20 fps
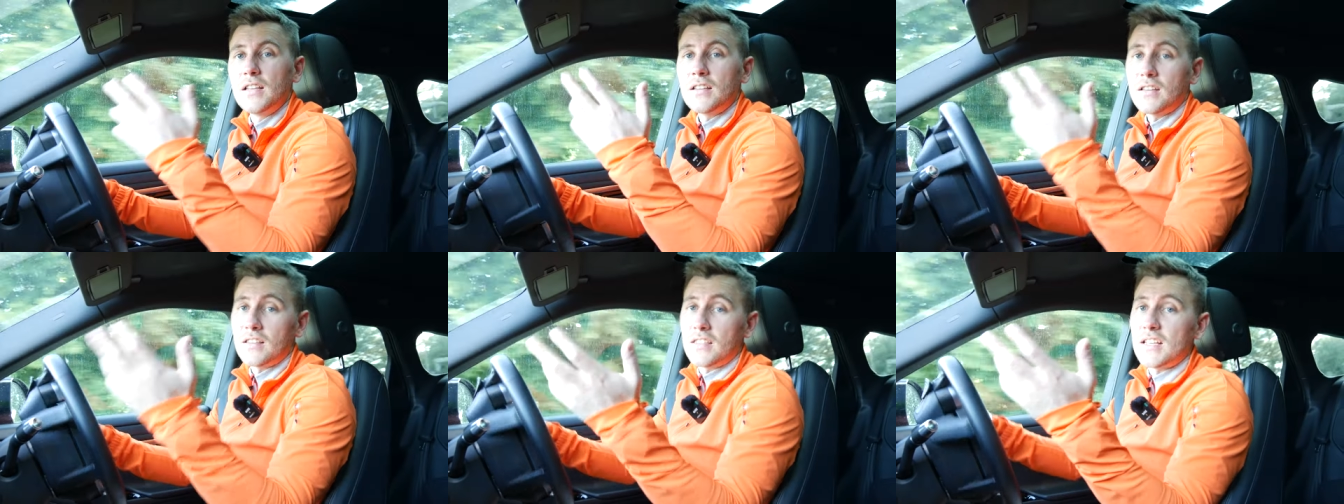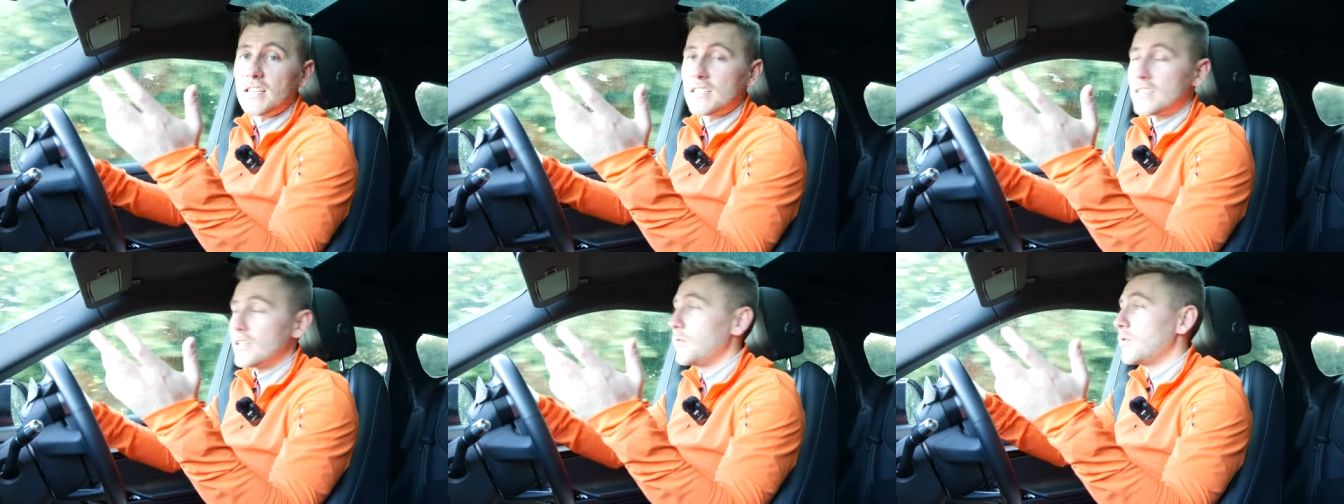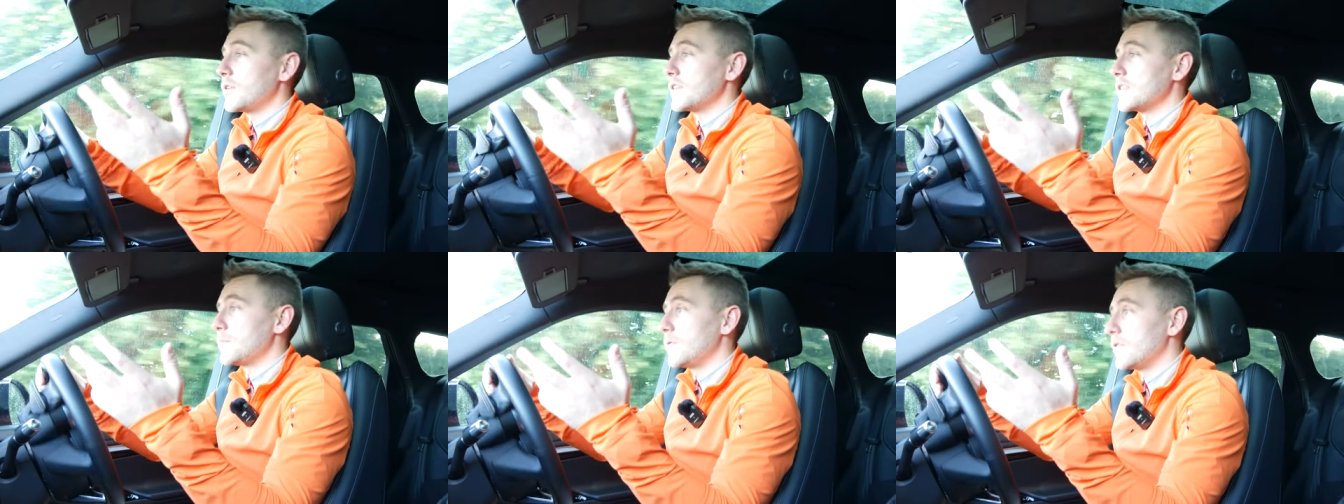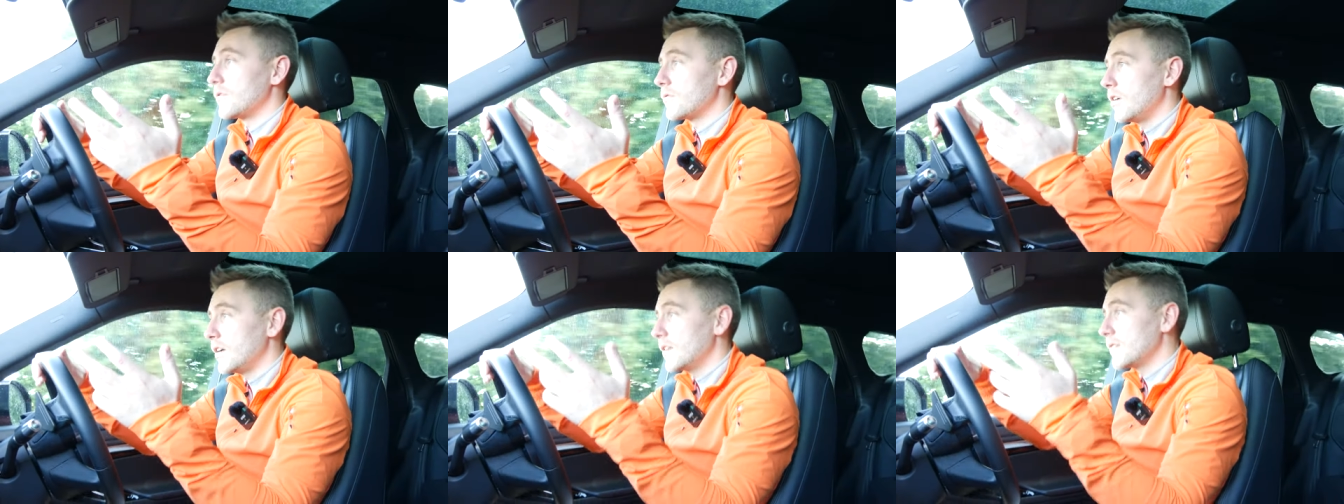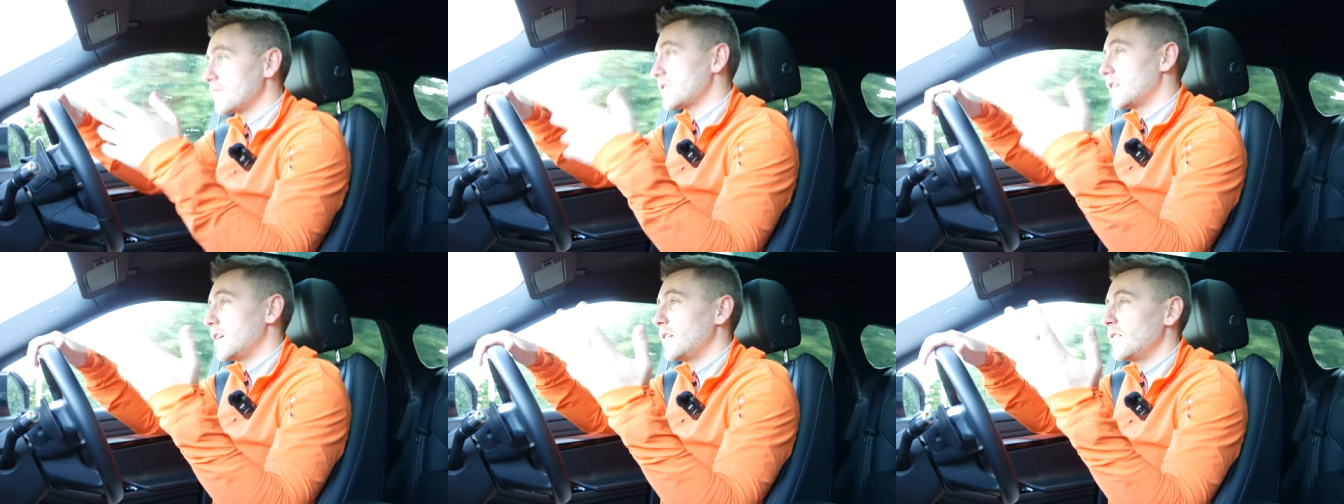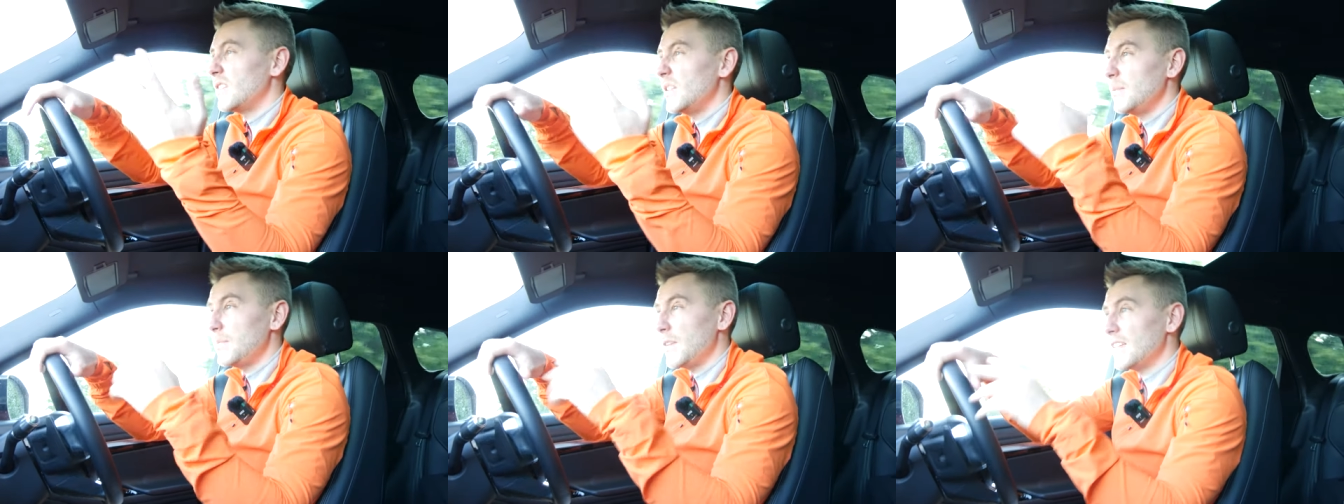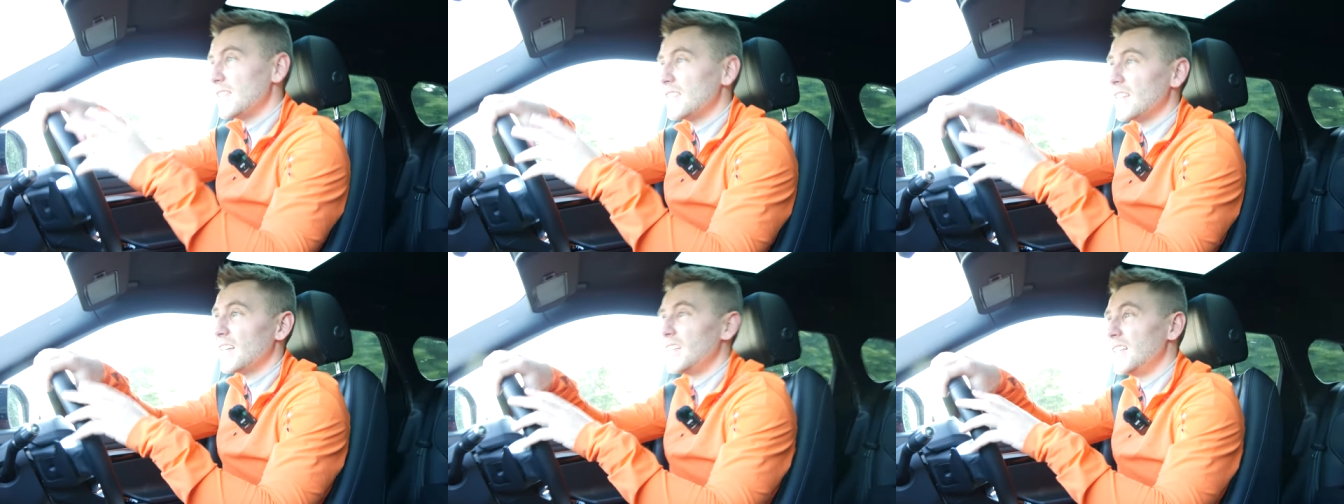the things I wanted to put right. So he
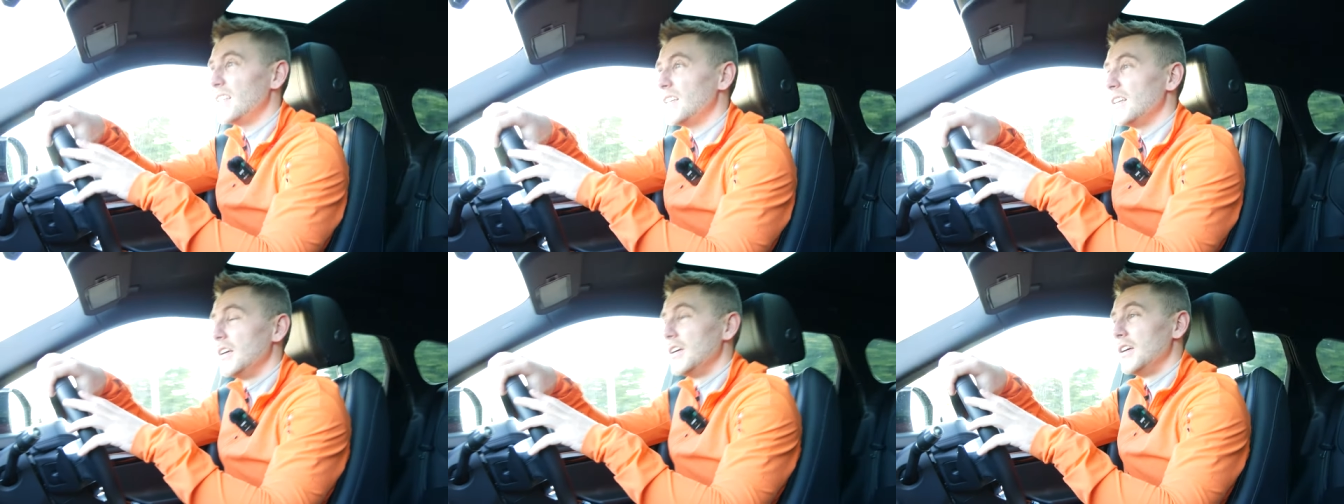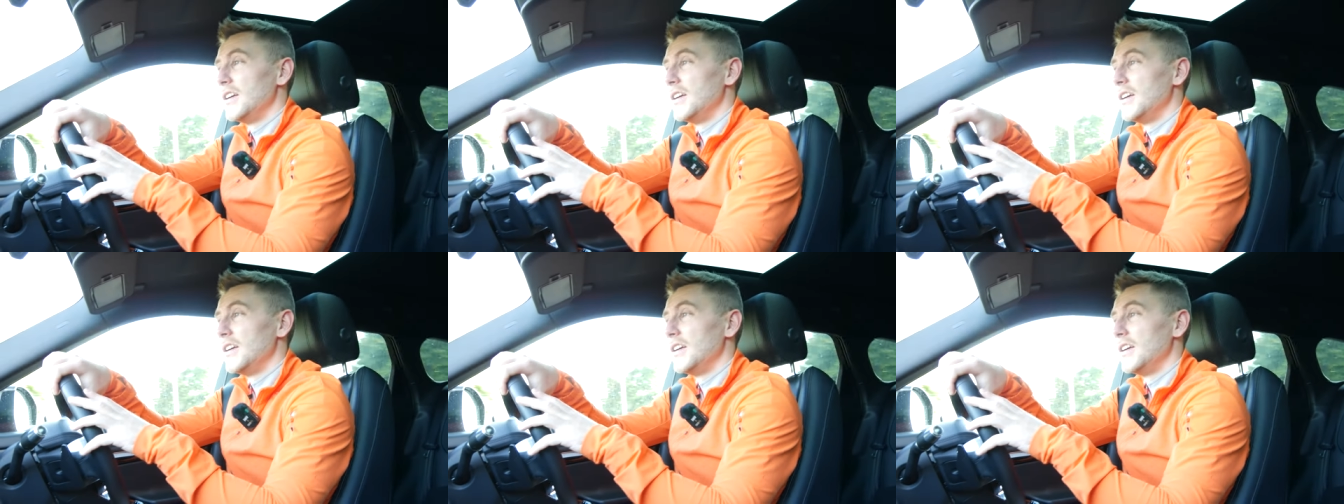basically